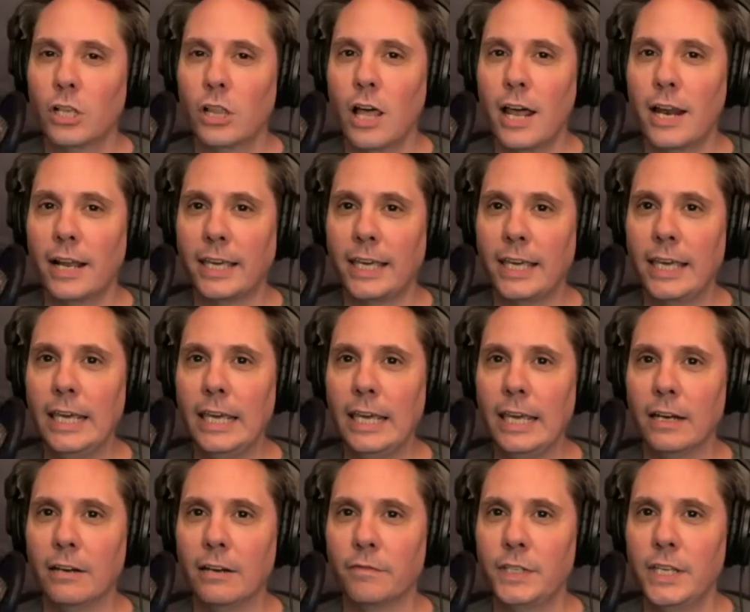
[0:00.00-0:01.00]
lot of
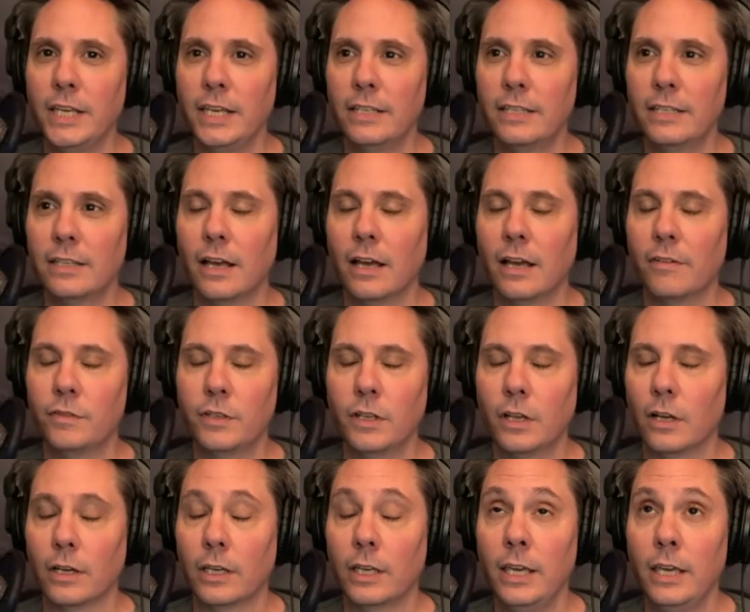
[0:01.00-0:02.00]
Keen
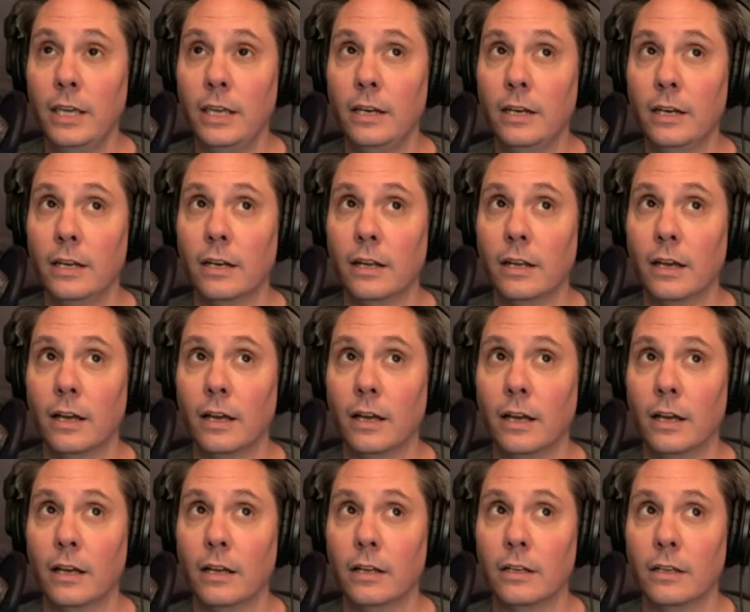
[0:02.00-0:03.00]
Keen and
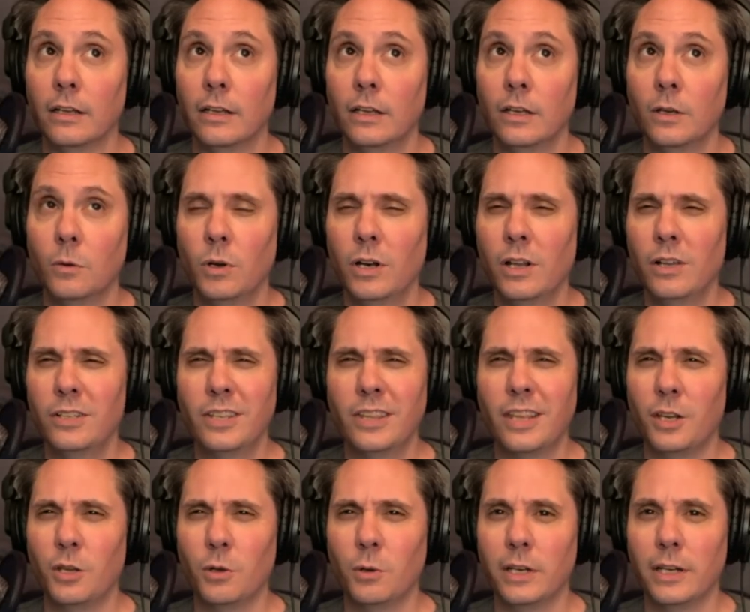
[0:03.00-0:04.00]
what else are
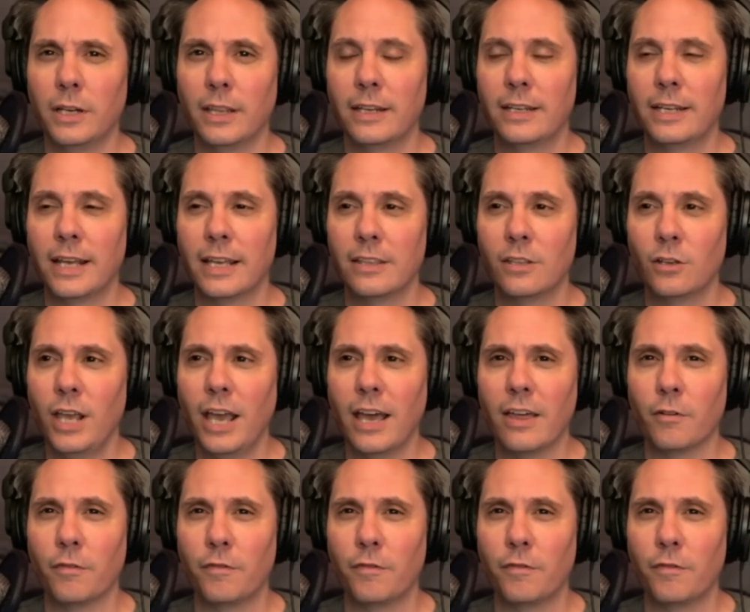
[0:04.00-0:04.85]
they doing to the Tesla? Yeah, they're